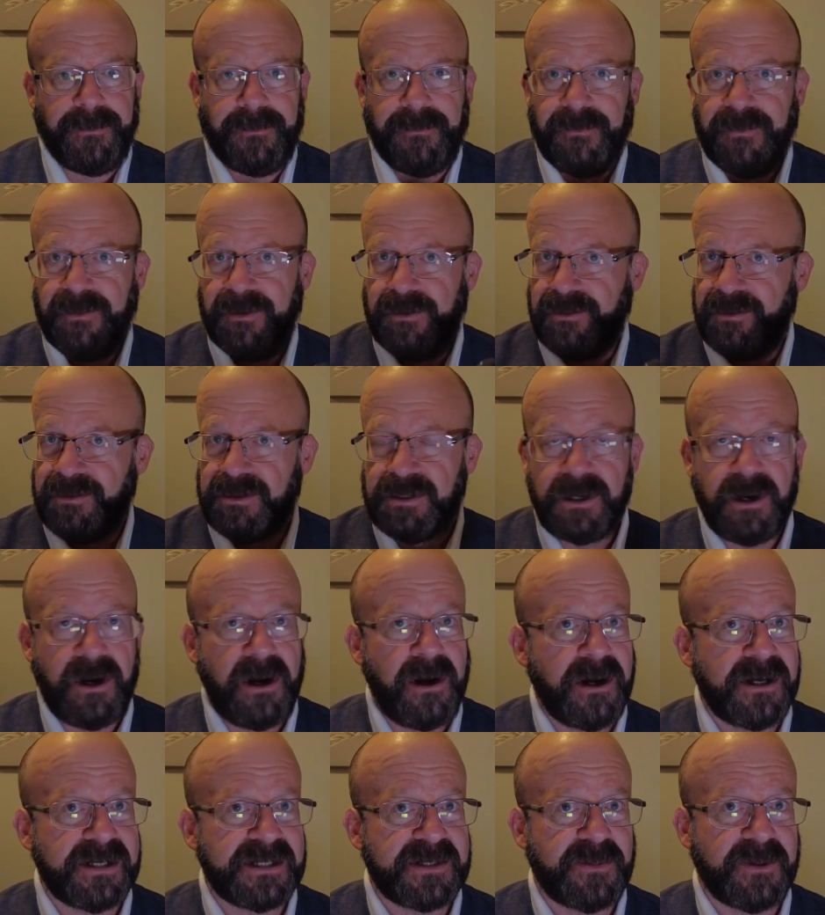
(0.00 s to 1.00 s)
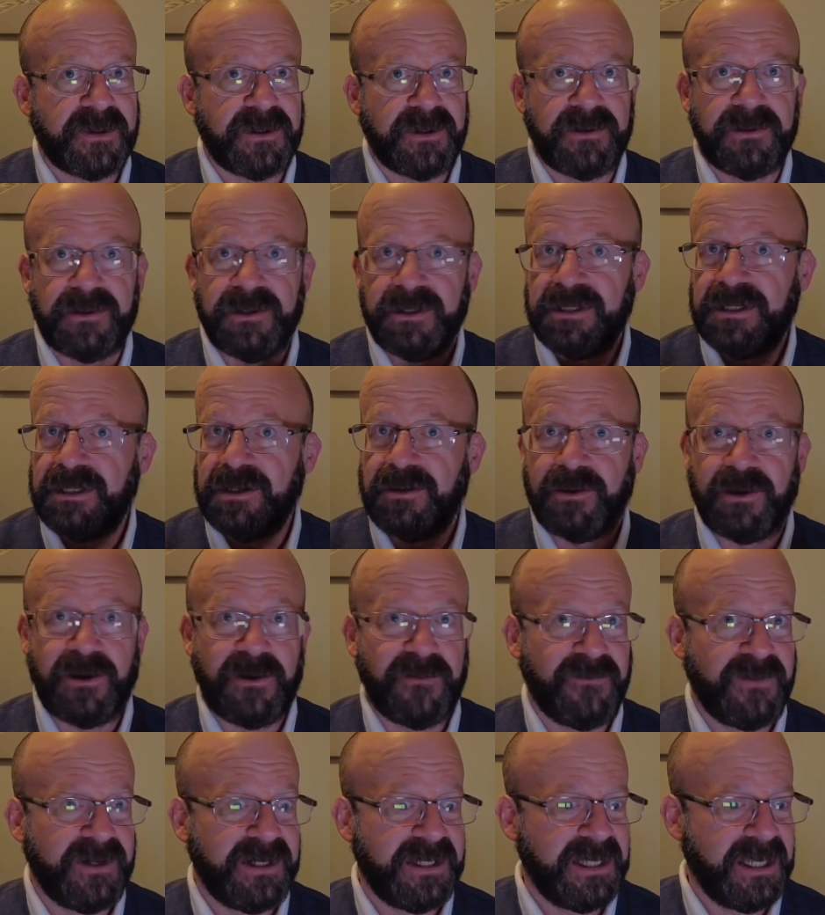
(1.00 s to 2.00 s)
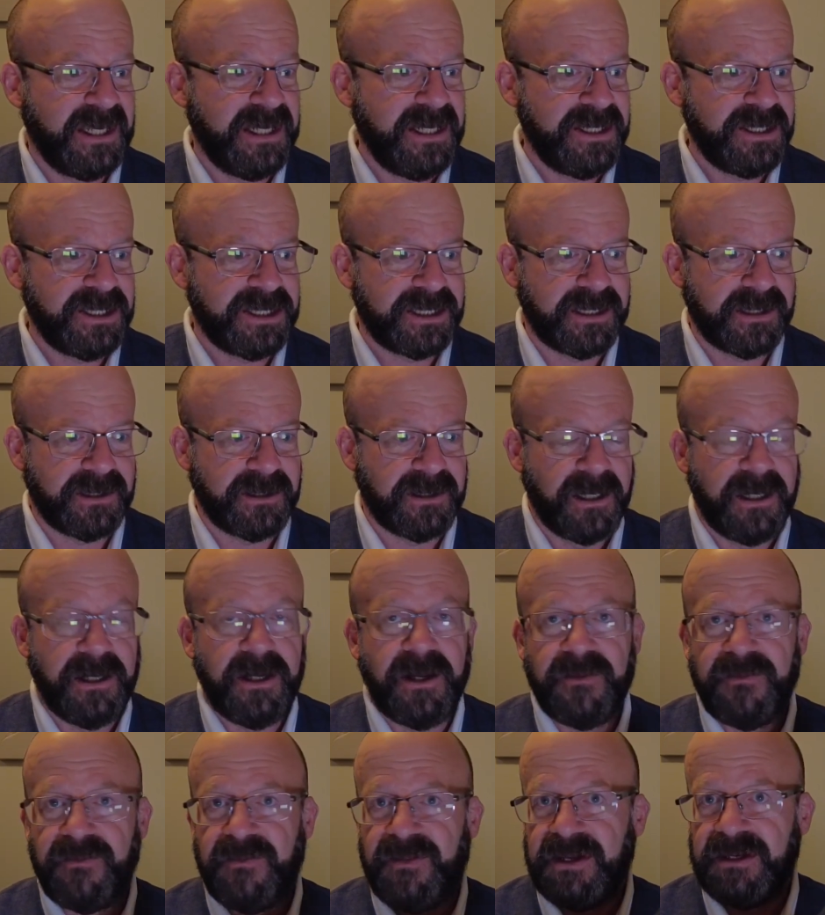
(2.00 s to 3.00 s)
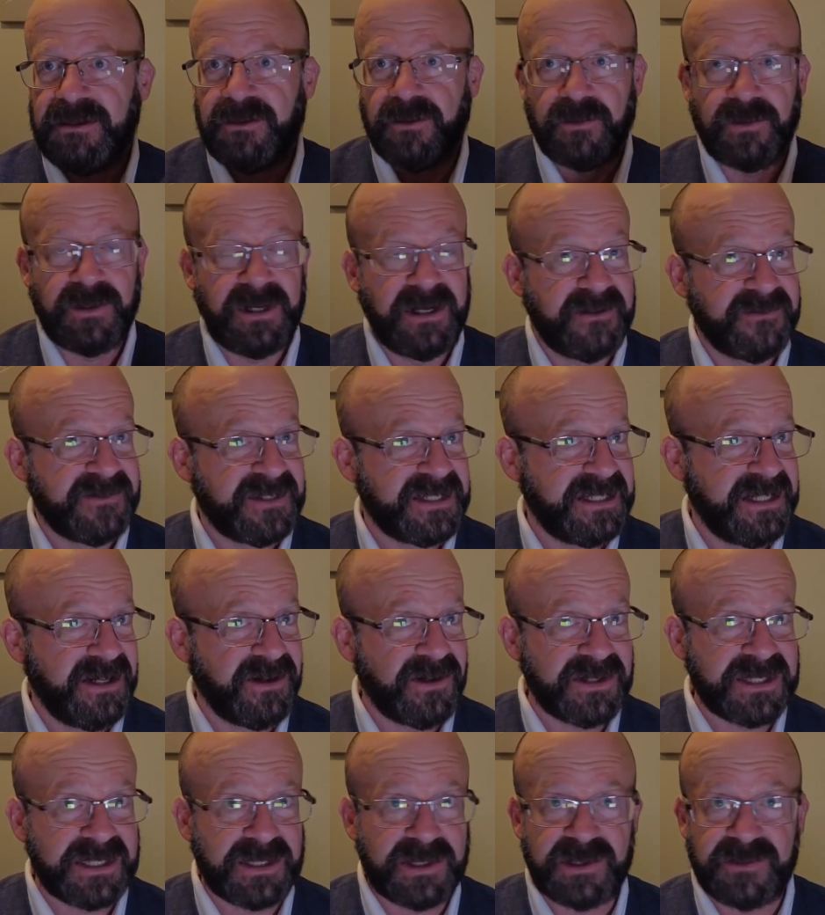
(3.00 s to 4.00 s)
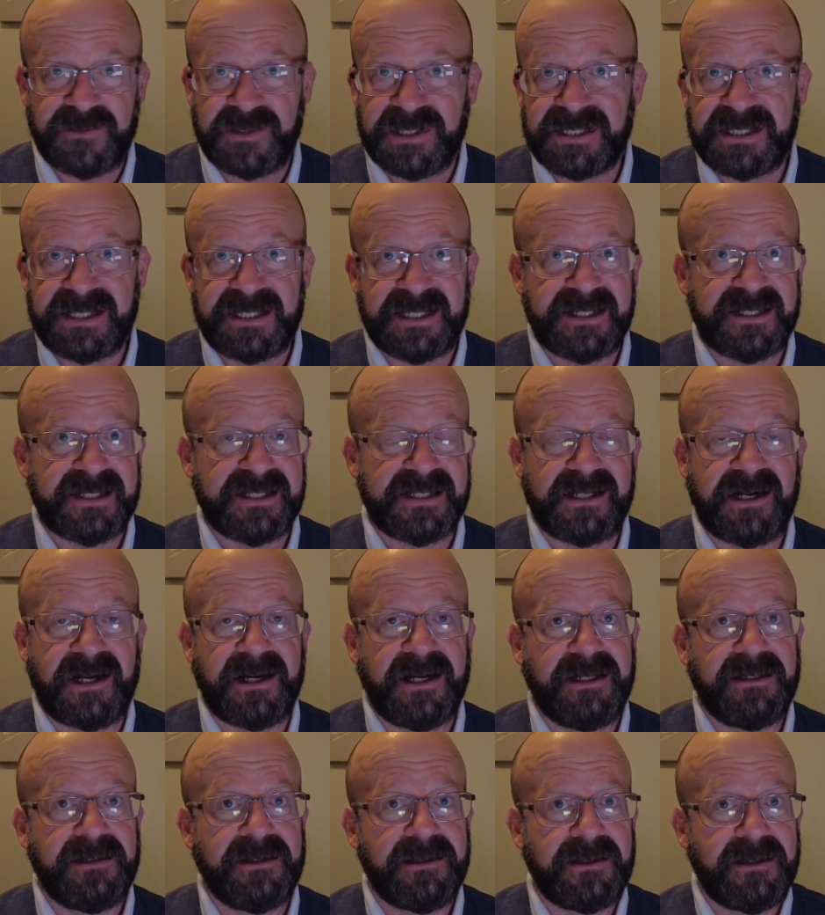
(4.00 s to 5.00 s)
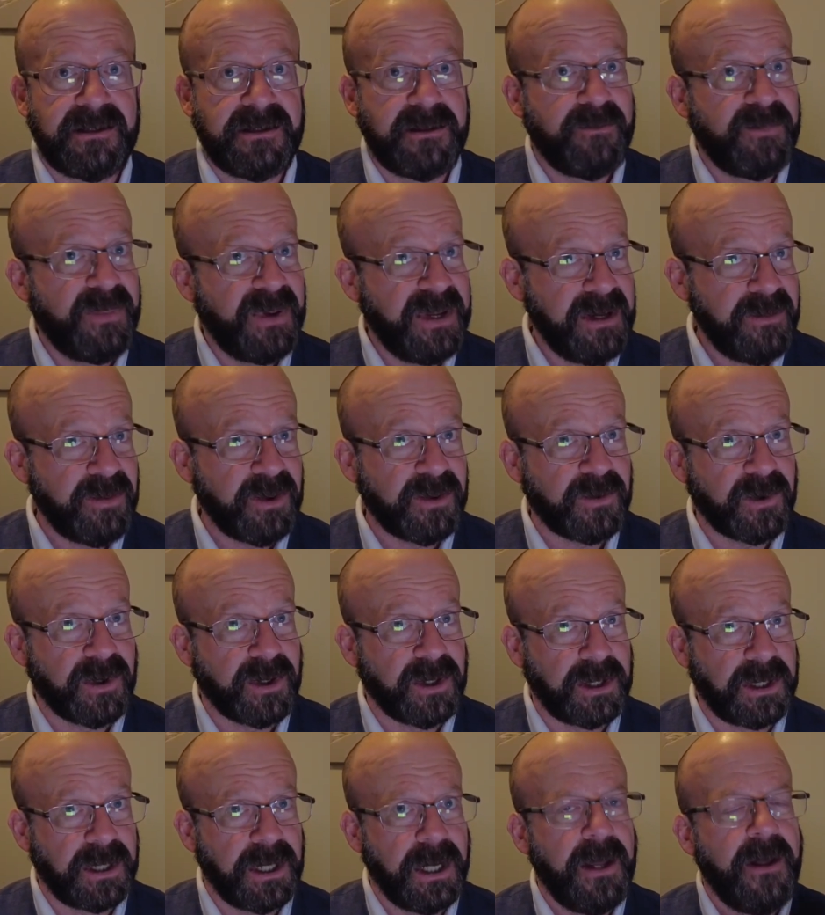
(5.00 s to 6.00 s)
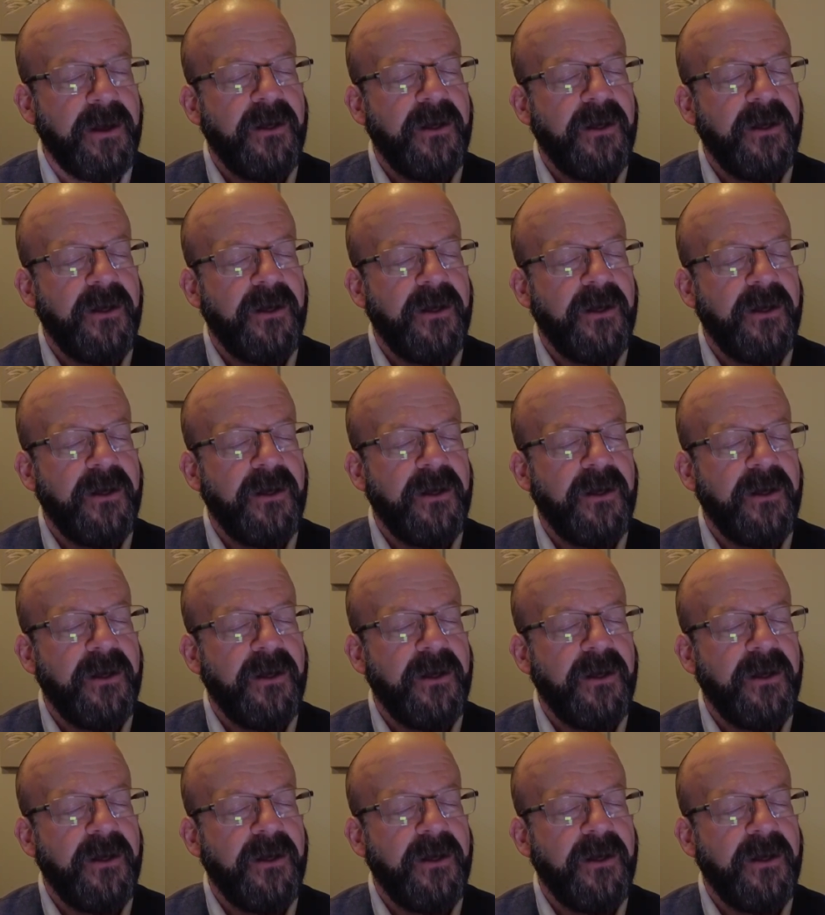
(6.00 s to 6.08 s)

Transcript: They're in the hospital, they're on vacation, they don't have cell service to sign the paperwork.